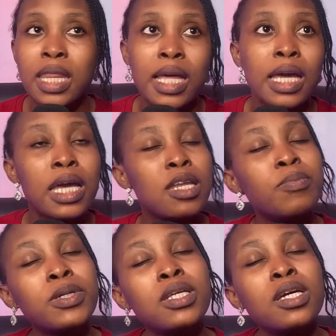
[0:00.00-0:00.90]
that
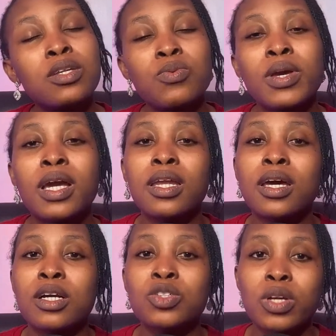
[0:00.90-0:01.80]
anybody anyway can
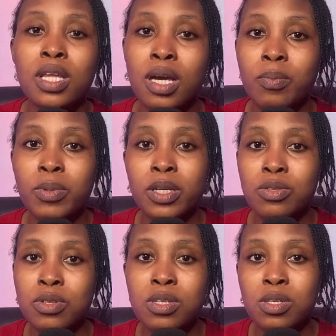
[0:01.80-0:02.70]
actually apply
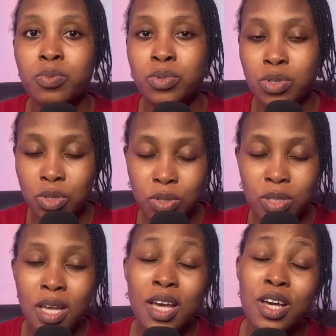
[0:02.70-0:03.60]
to these positions.